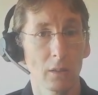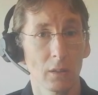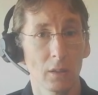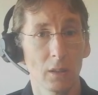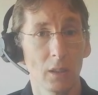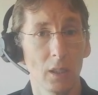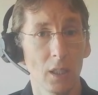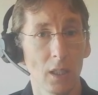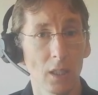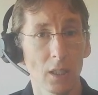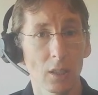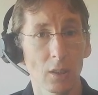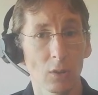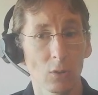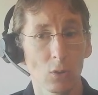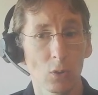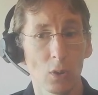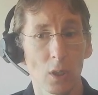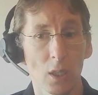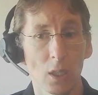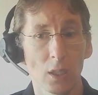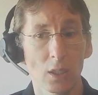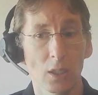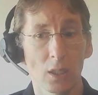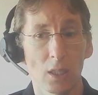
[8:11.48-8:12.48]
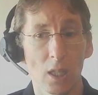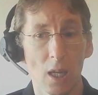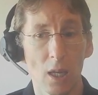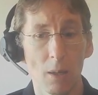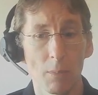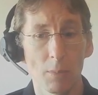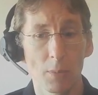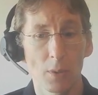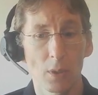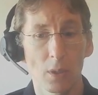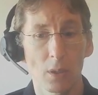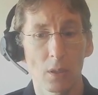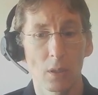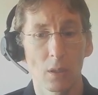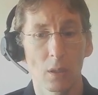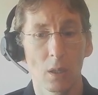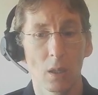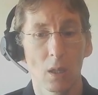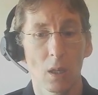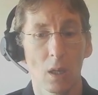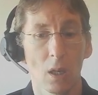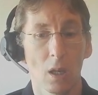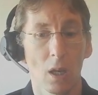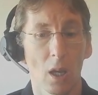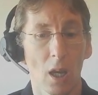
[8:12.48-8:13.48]
These 3 steps
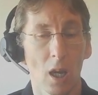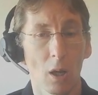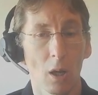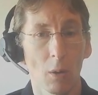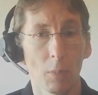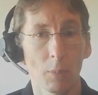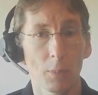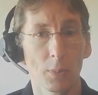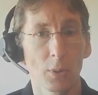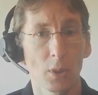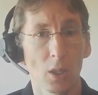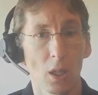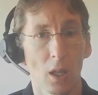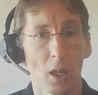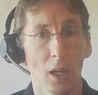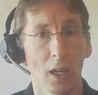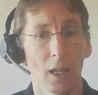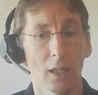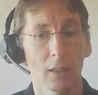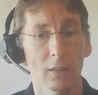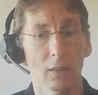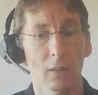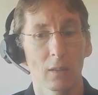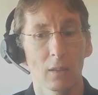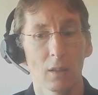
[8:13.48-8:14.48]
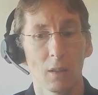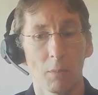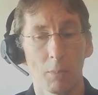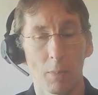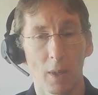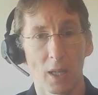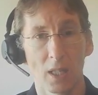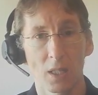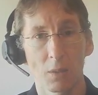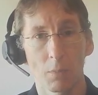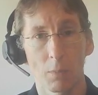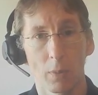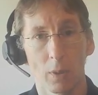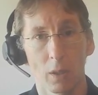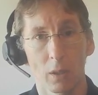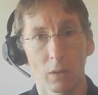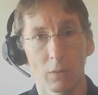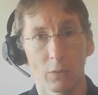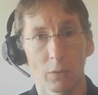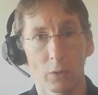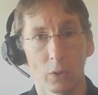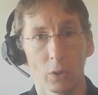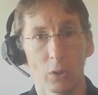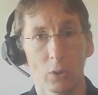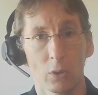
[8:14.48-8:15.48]
help select the best part
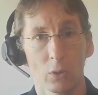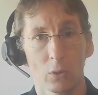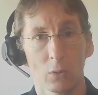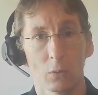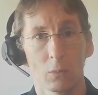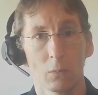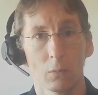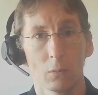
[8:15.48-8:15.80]
for you.